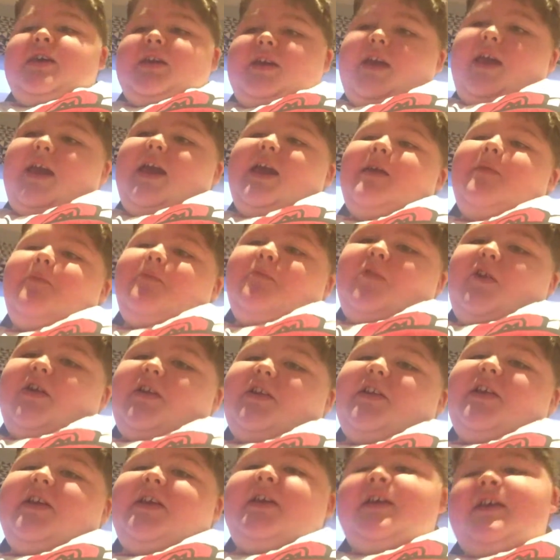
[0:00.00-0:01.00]
getting
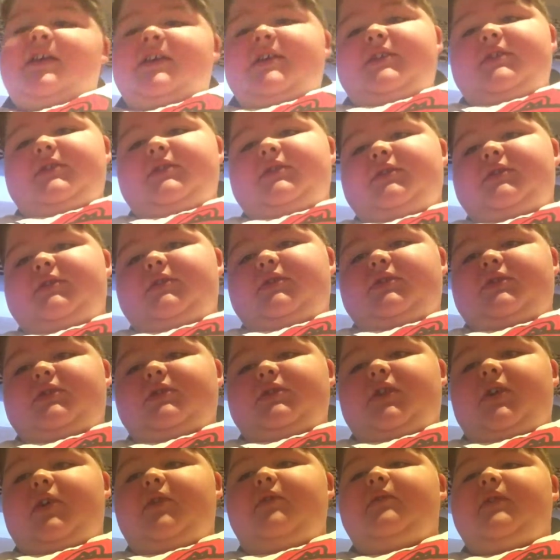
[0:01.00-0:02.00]
ready to
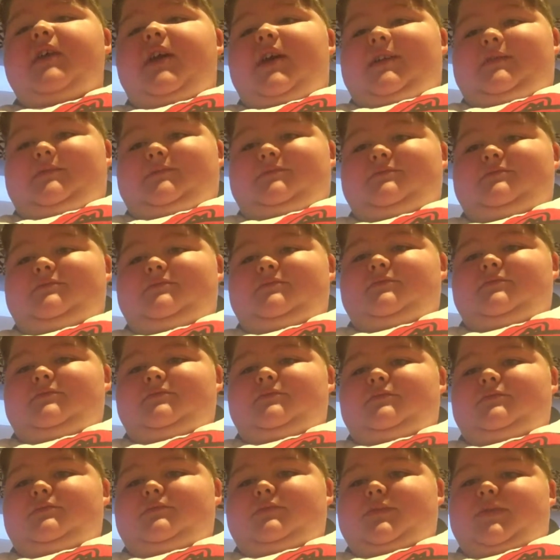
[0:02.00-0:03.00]
go down.
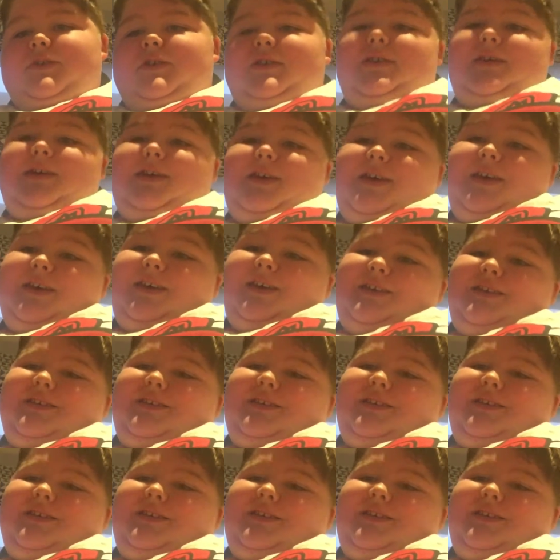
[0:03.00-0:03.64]
But yeah.